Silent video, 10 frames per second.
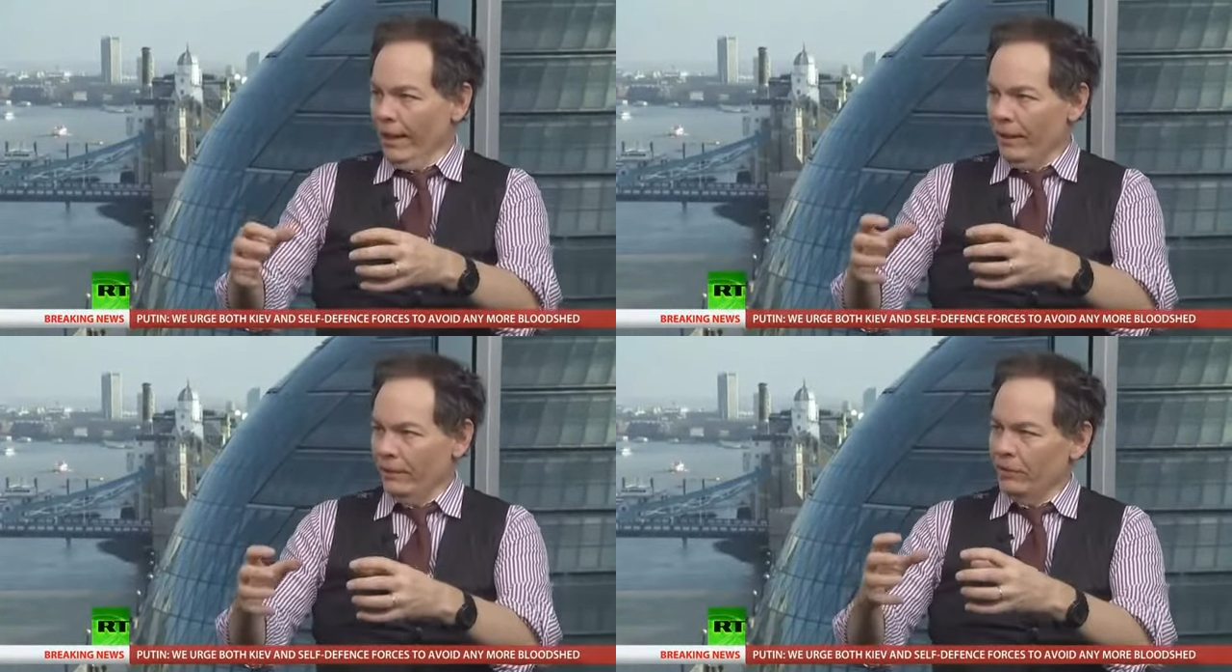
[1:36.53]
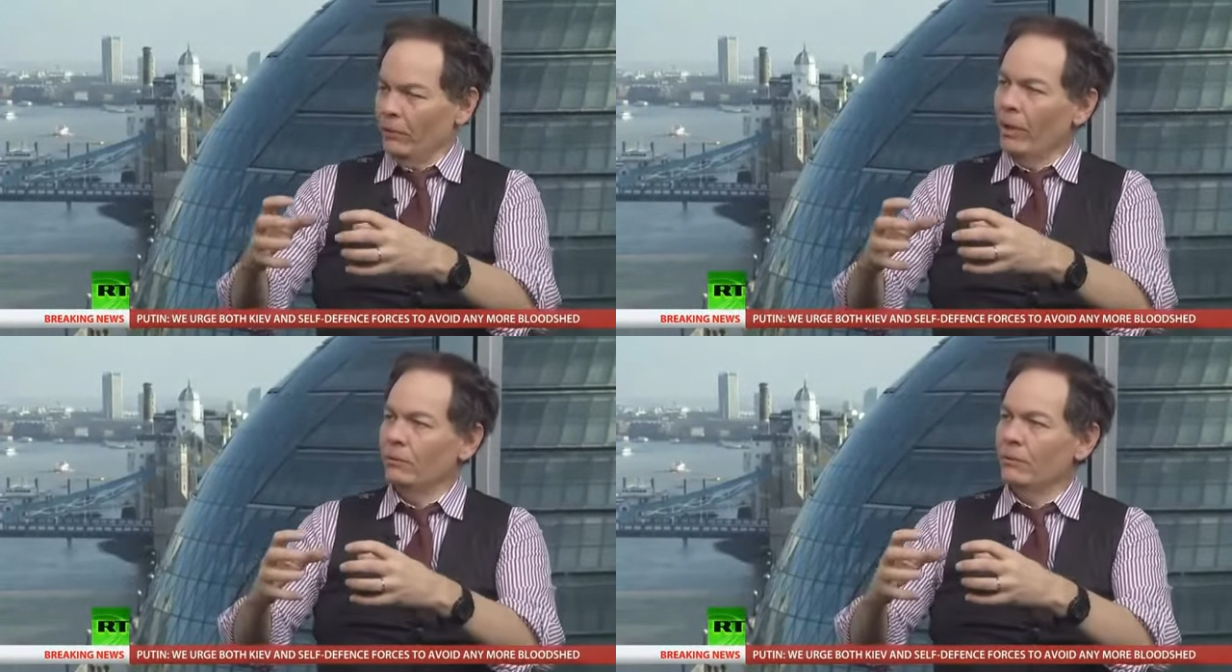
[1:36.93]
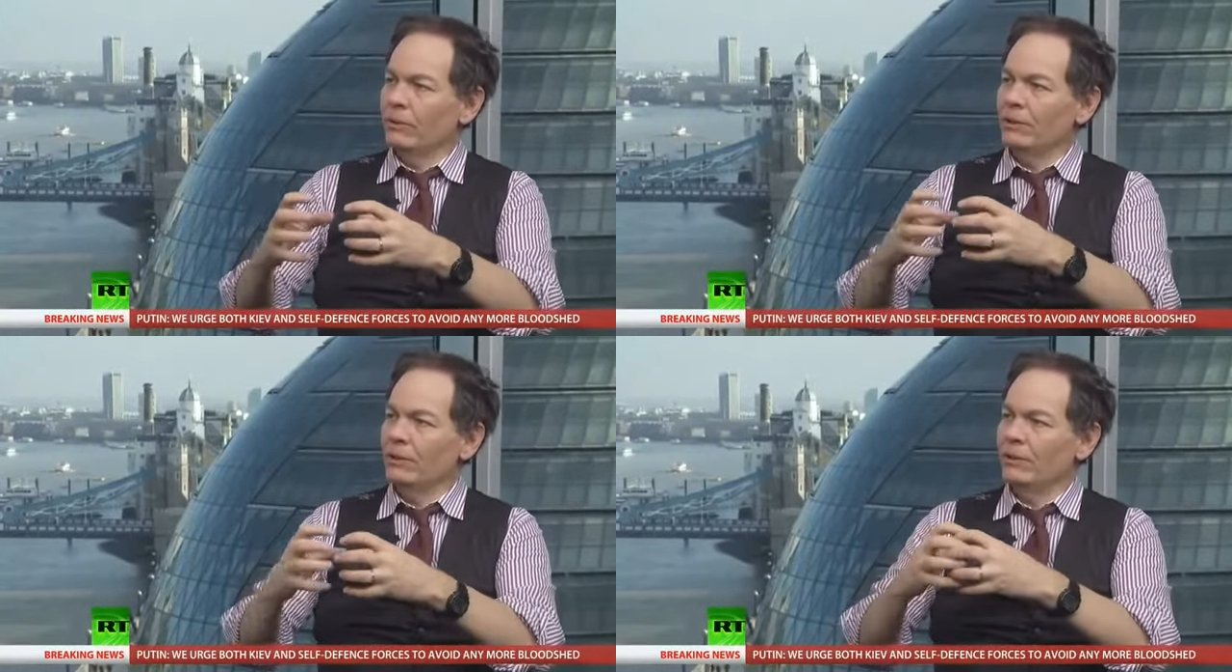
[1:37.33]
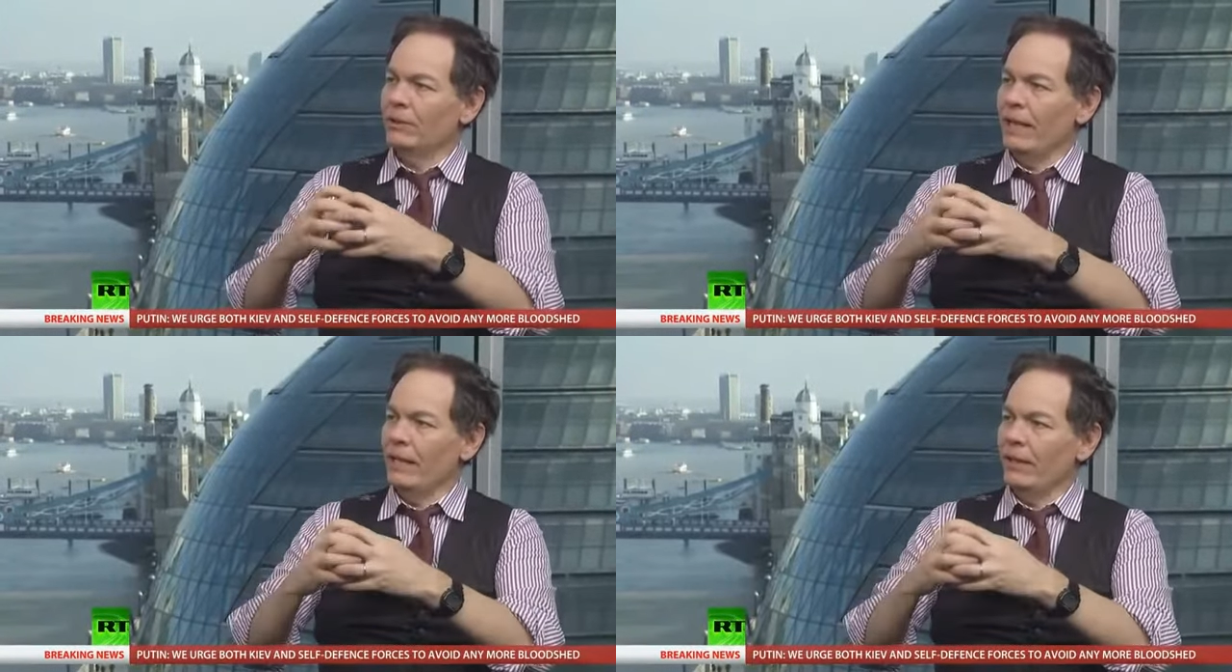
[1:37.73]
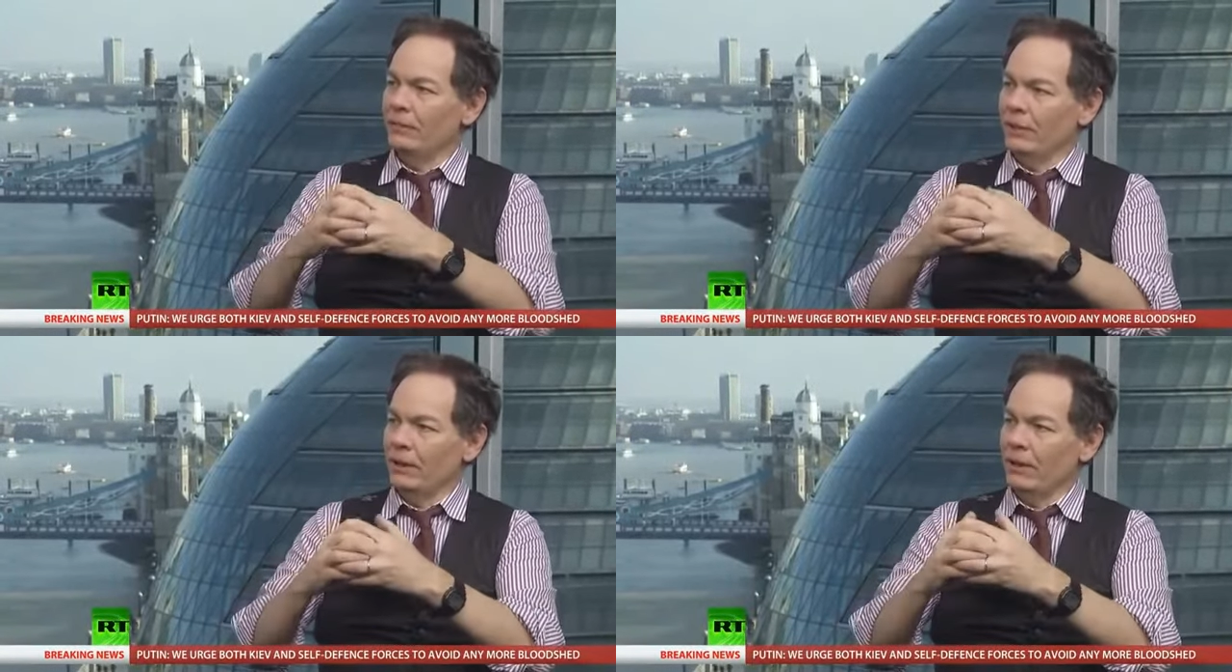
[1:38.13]
has grown to the state
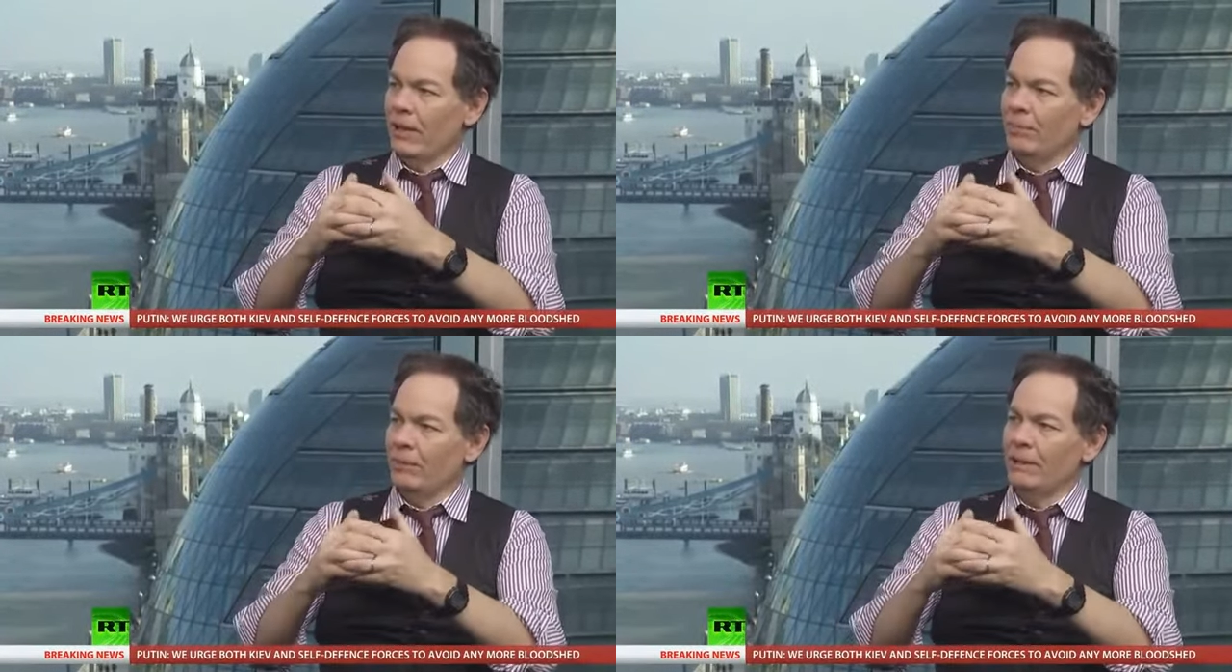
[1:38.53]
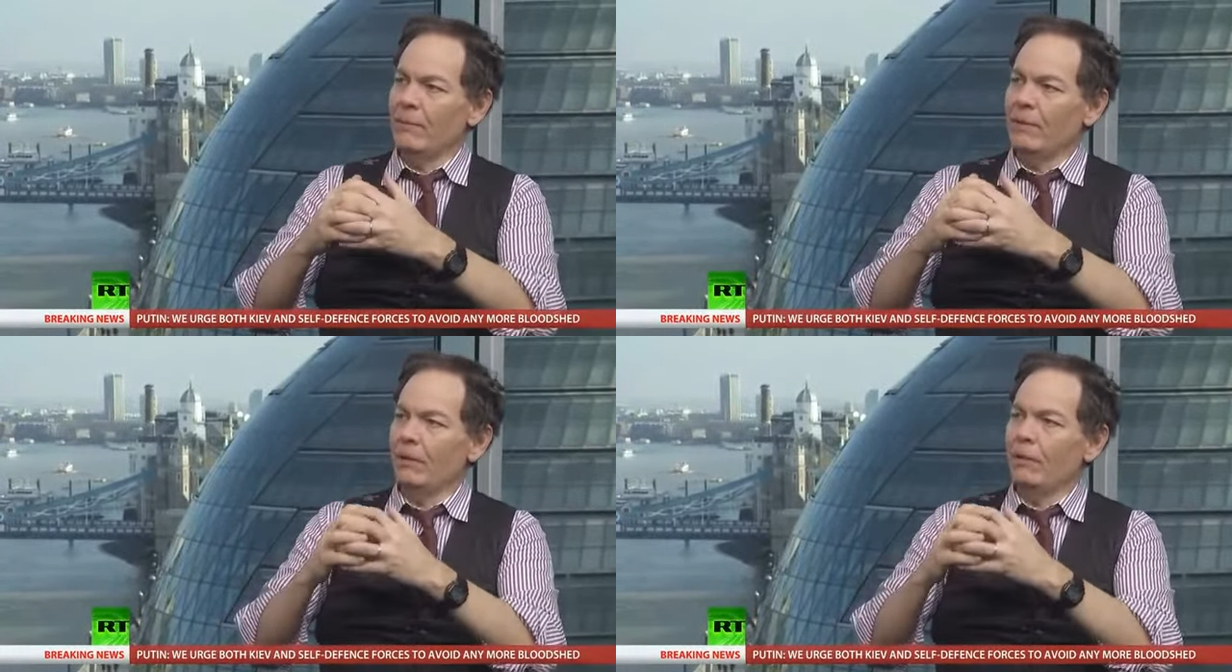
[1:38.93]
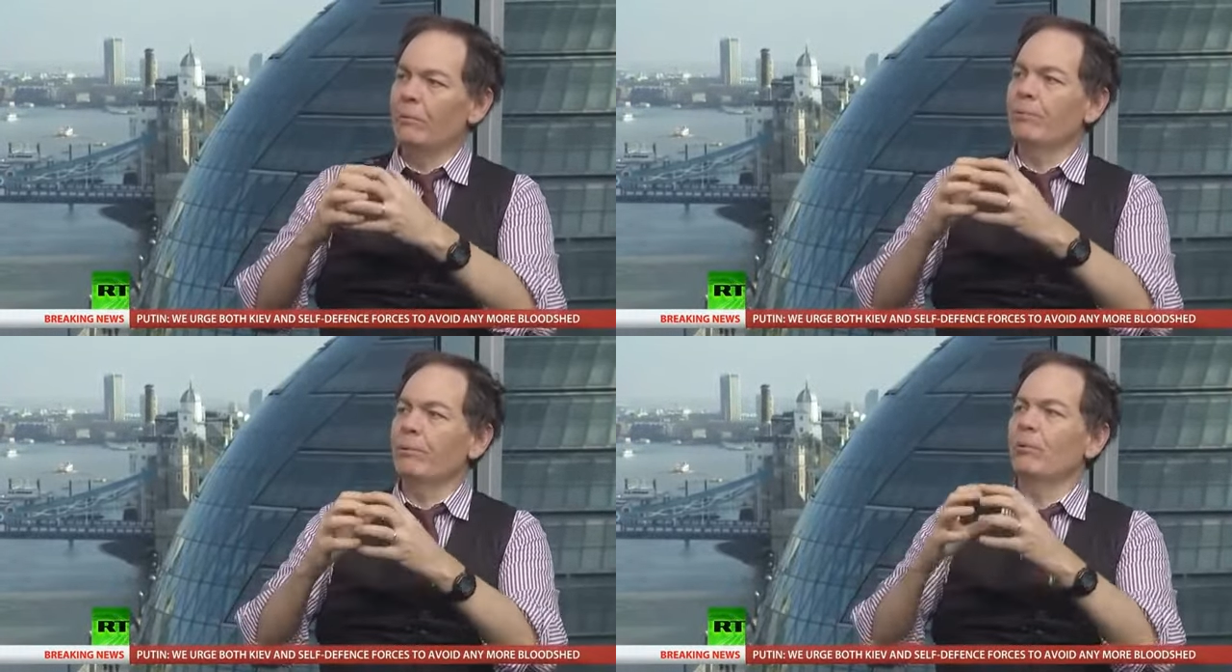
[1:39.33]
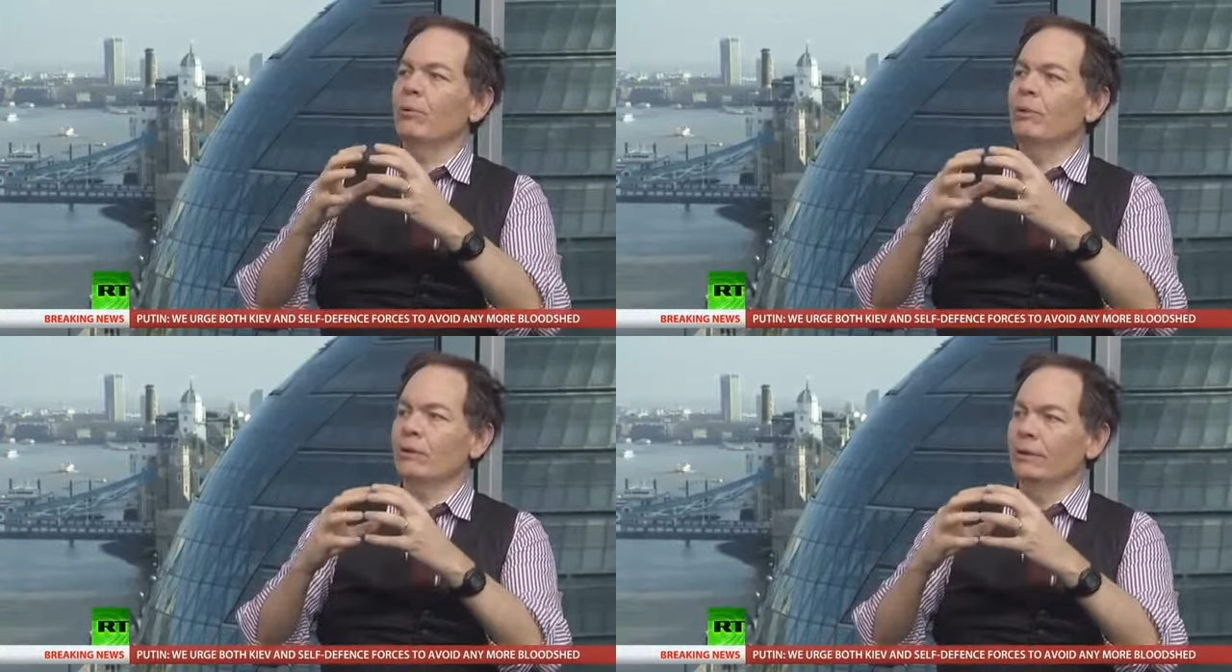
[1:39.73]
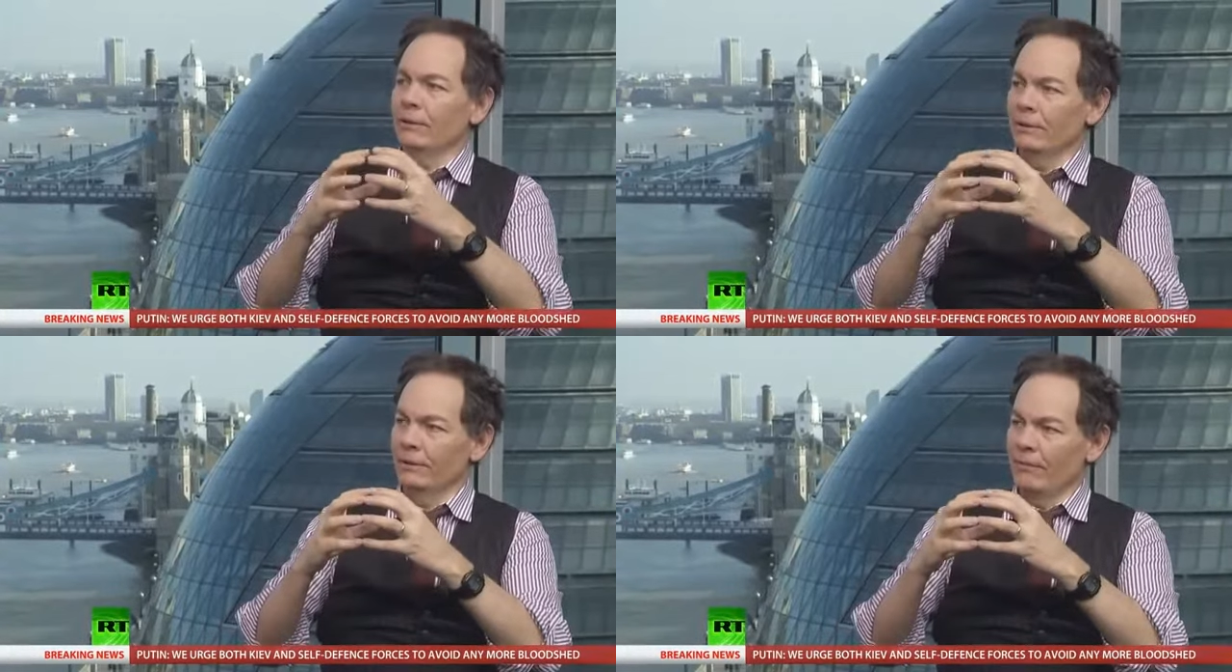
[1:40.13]
of such epidemic global
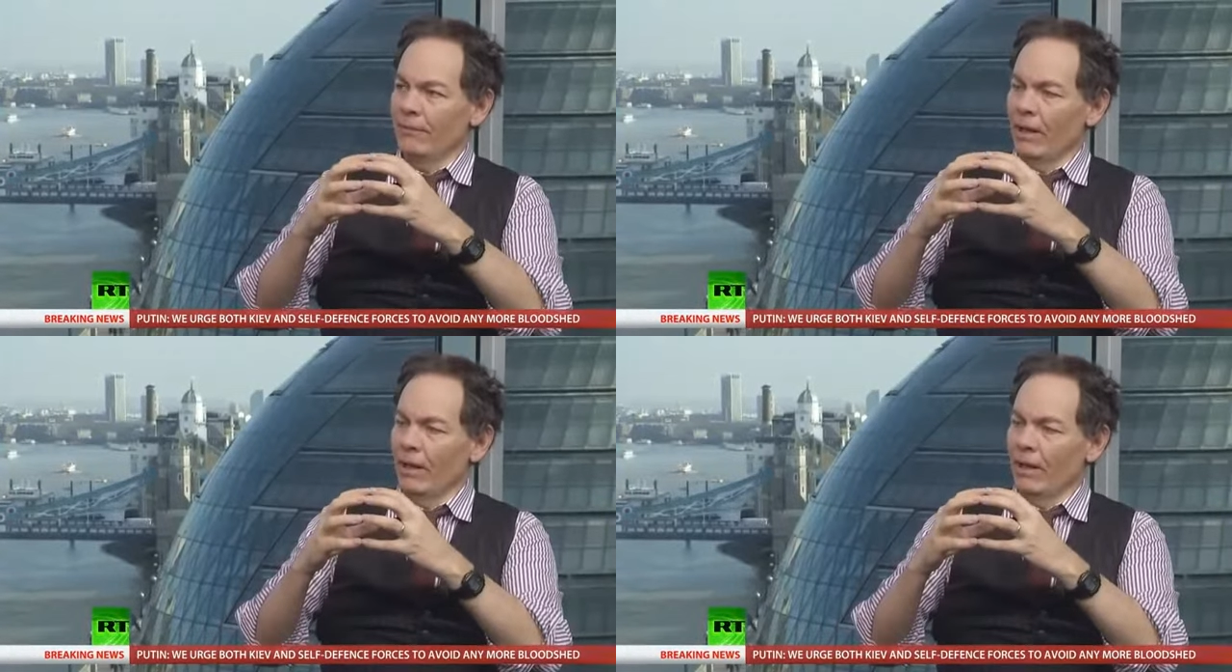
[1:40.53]
proportions